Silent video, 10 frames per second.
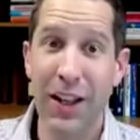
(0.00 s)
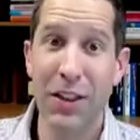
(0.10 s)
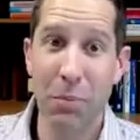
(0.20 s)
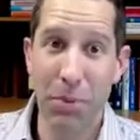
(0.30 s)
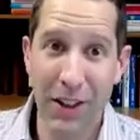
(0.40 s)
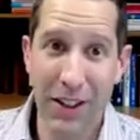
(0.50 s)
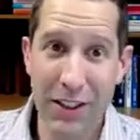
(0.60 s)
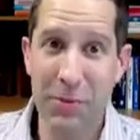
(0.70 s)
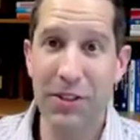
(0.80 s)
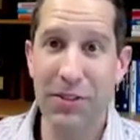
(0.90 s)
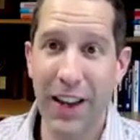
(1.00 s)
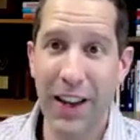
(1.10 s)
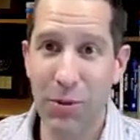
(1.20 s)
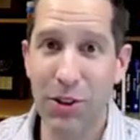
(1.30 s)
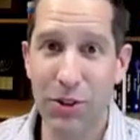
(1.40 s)
the placement of
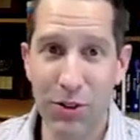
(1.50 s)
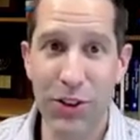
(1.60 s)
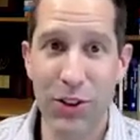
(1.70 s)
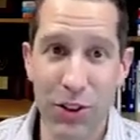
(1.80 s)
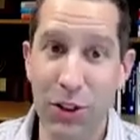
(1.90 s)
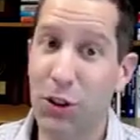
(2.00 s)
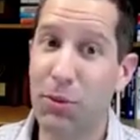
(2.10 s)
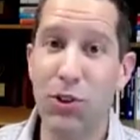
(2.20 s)
cameras over Zoom.